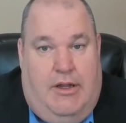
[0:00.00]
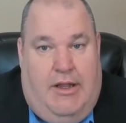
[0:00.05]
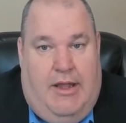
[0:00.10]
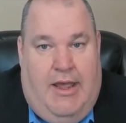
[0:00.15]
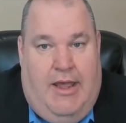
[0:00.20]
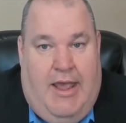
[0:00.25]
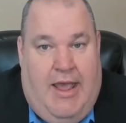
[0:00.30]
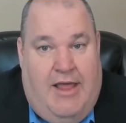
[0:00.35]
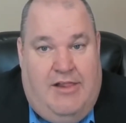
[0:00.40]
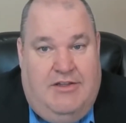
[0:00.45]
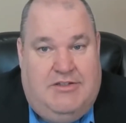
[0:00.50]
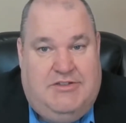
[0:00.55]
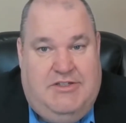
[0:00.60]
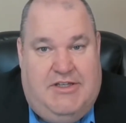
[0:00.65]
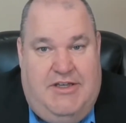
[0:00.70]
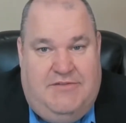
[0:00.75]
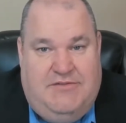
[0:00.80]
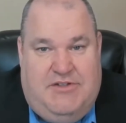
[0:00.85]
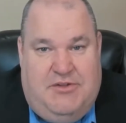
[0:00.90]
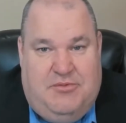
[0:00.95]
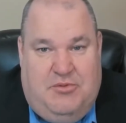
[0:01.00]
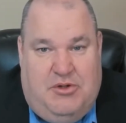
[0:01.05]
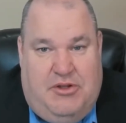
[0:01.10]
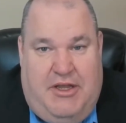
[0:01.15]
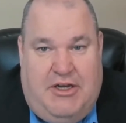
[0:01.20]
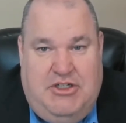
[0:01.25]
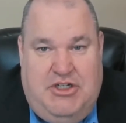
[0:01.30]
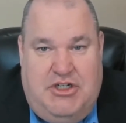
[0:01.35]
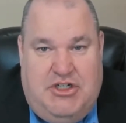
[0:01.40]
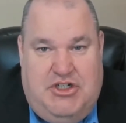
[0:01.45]
Alice leaves the
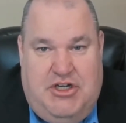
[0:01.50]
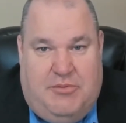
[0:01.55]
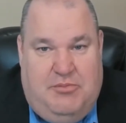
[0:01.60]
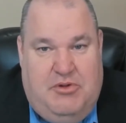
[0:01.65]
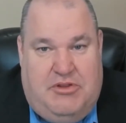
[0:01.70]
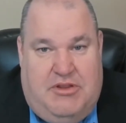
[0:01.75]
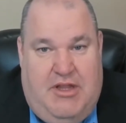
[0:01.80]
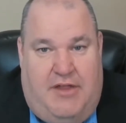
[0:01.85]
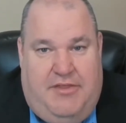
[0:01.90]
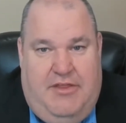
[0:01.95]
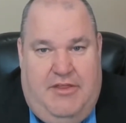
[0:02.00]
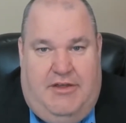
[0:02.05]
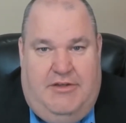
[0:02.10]
relationship with nothing.